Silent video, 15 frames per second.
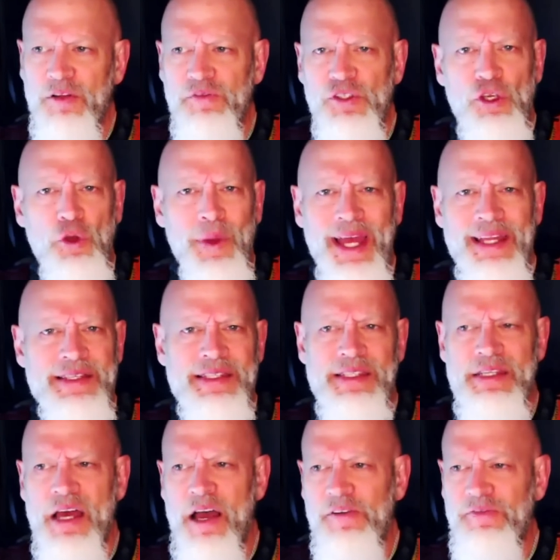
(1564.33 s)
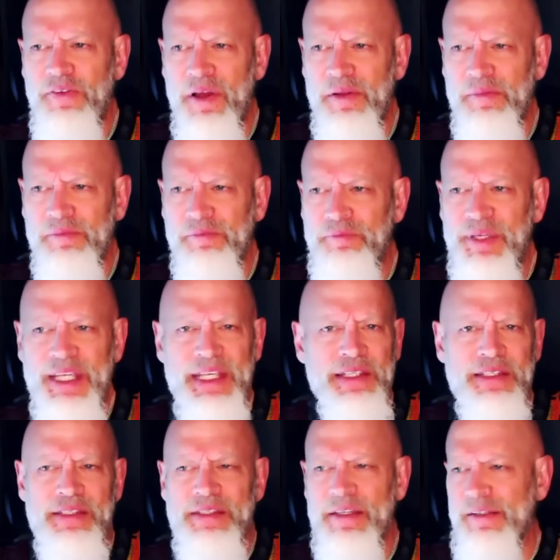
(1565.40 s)
of UN stuff on
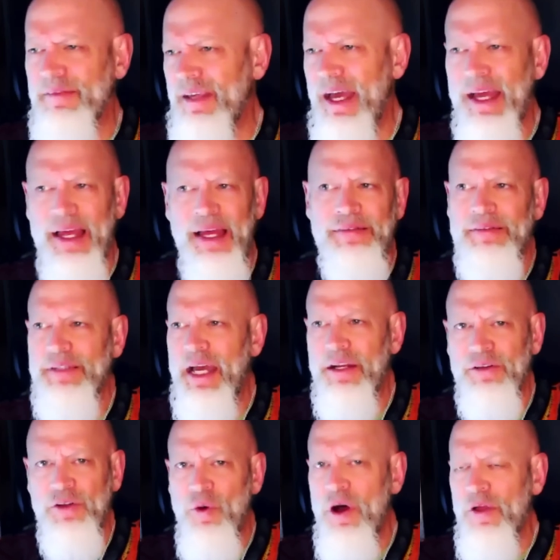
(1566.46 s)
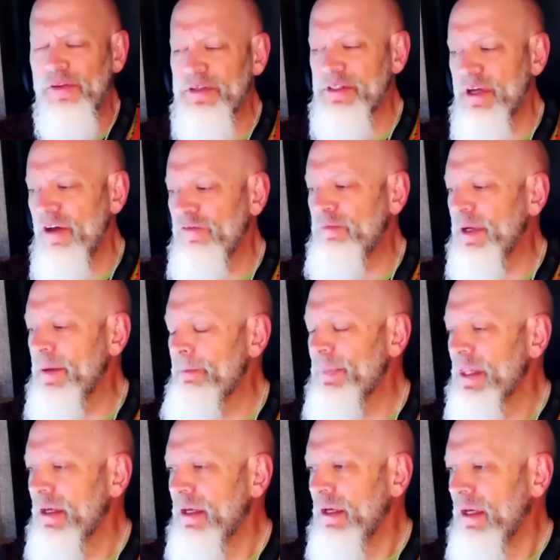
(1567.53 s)
peace, and I don't know all the stuff,
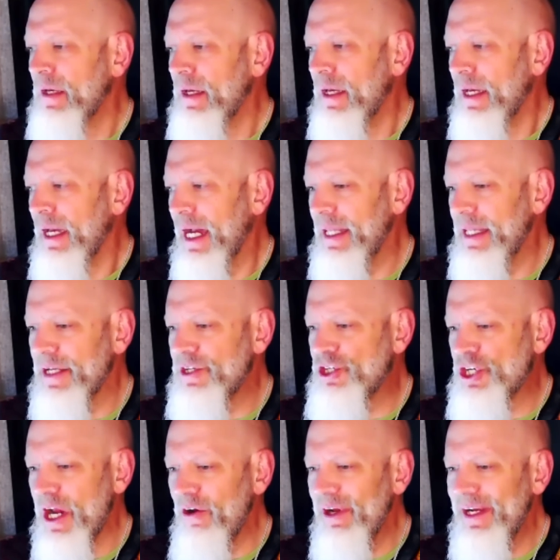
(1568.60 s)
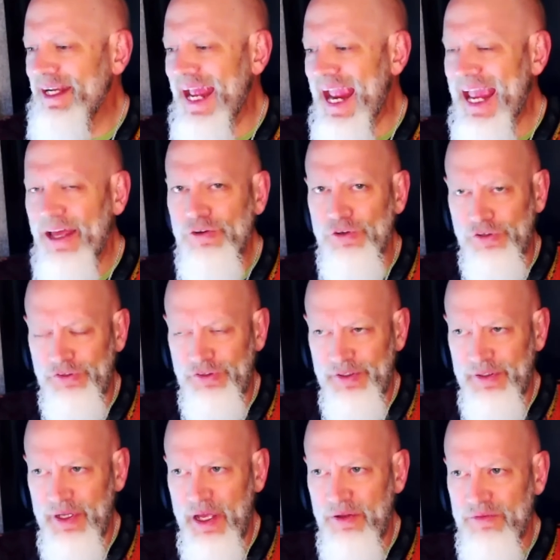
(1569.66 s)
and then Jared
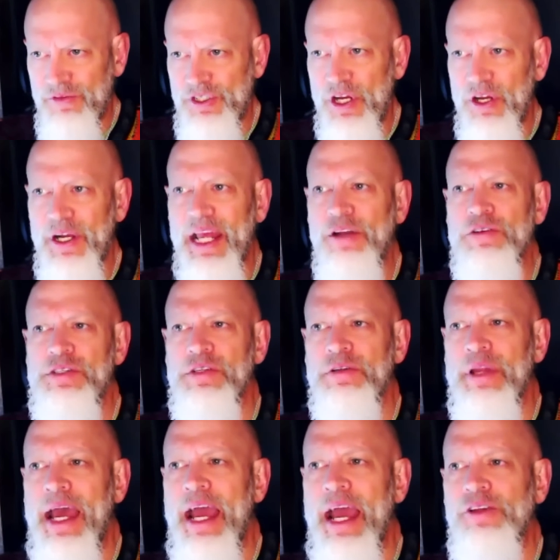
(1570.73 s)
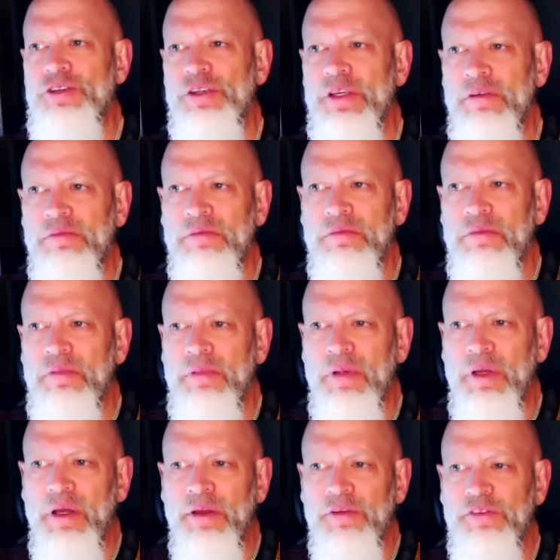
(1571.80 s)
Anderson. Jared Anderson actually
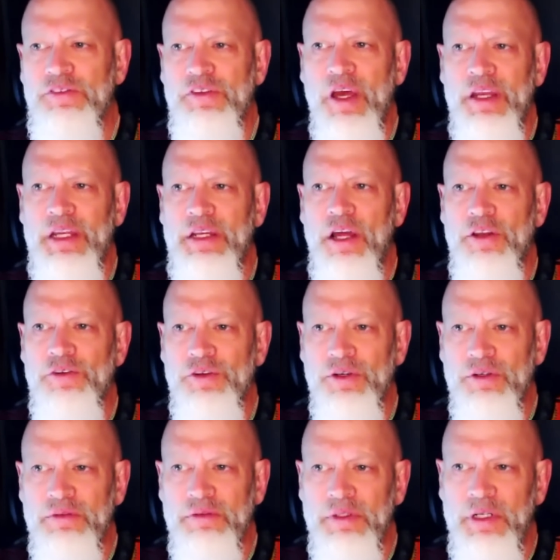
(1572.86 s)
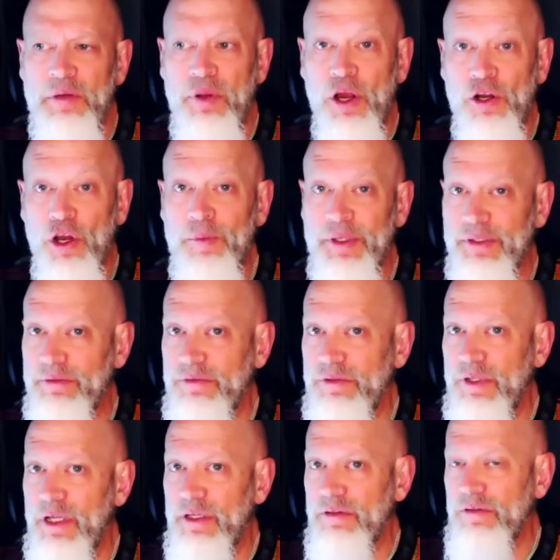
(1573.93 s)
studied under Bart Ehrman
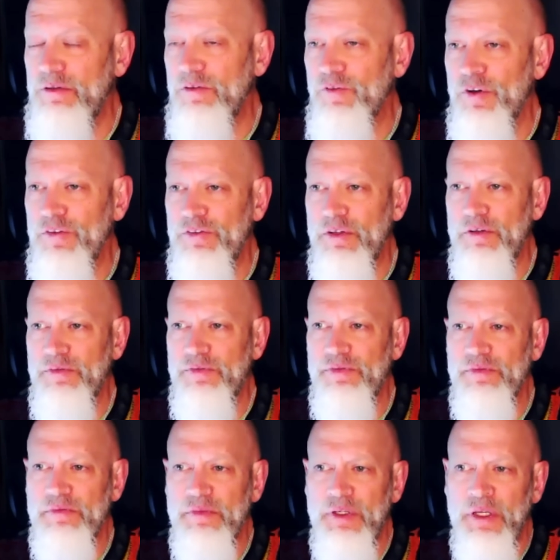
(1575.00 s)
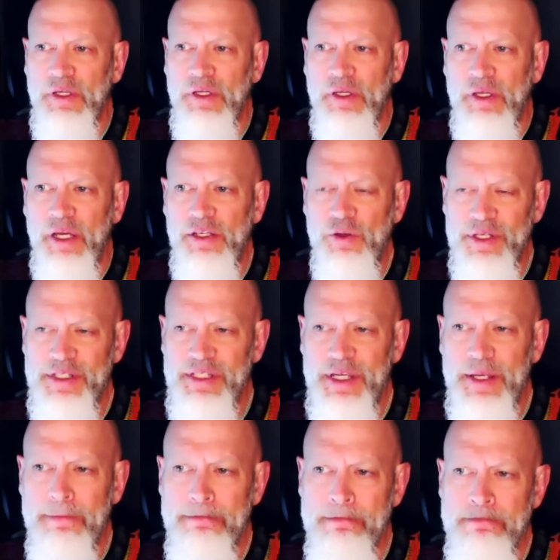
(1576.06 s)
at the University of UNC.